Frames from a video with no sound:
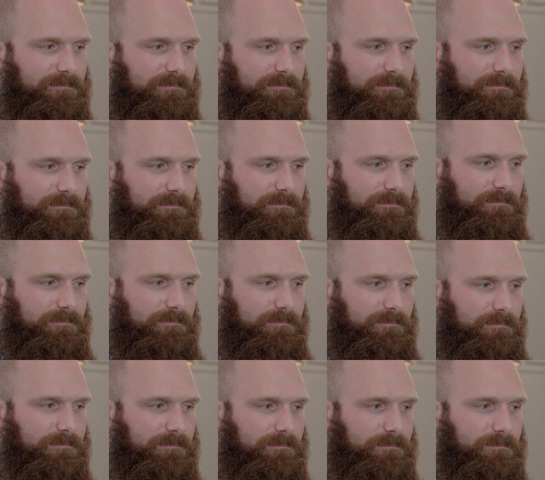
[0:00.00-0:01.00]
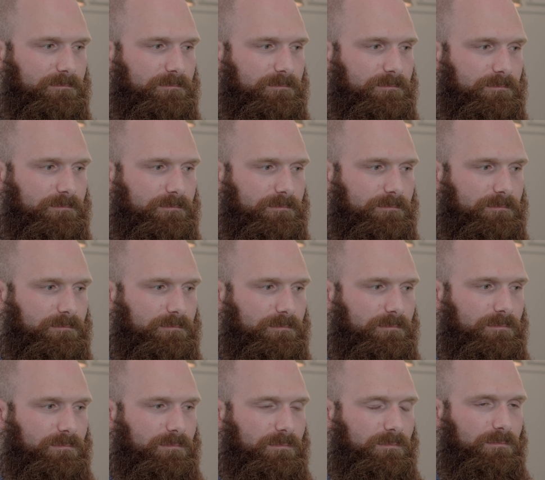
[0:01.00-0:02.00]

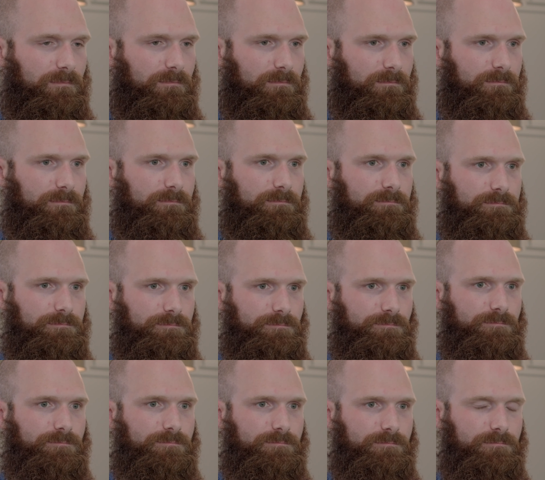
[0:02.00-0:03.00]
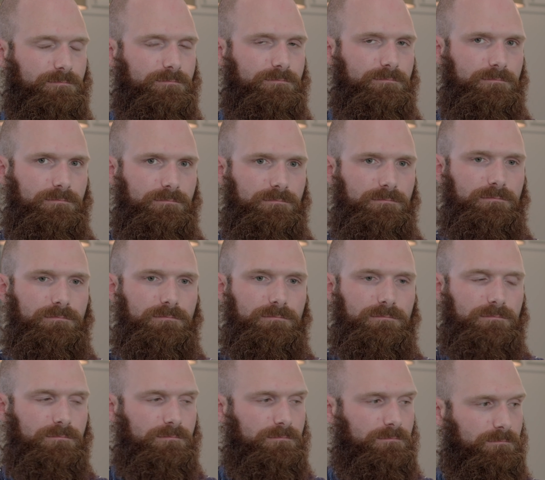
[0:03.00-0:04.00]

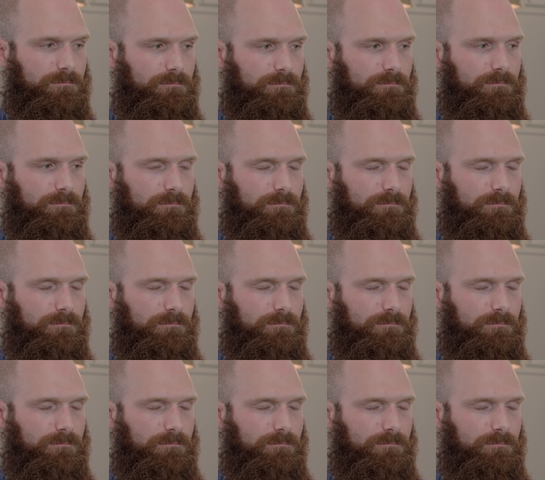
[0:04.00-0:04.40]
[no speech]